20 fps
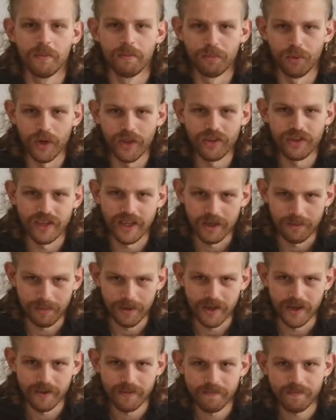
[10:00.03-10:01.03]
Breathe
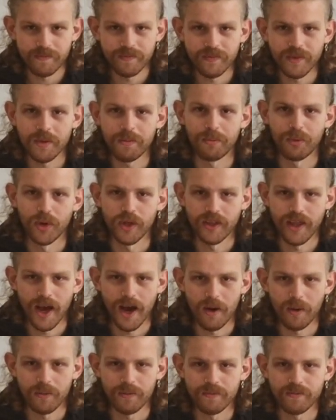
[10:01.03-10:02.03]
deeply, breathe
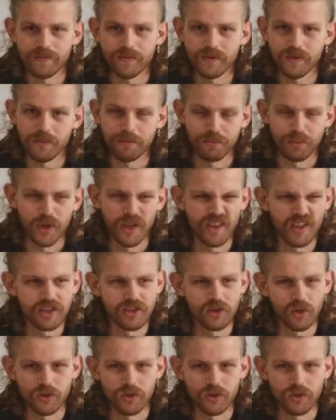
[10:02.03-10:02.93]
out, breathe into